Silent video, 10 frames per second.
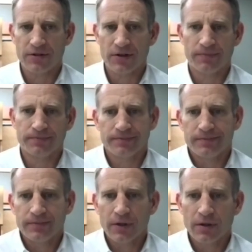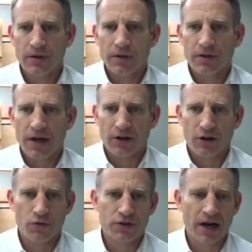So you got to
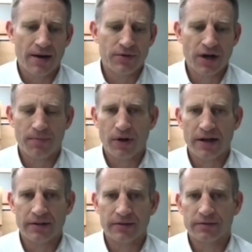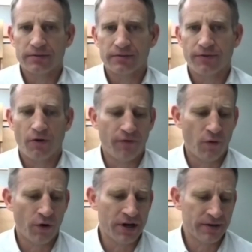close games. You got to play full
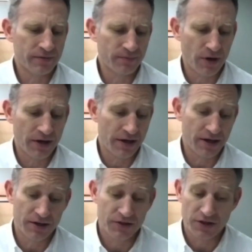40. But it's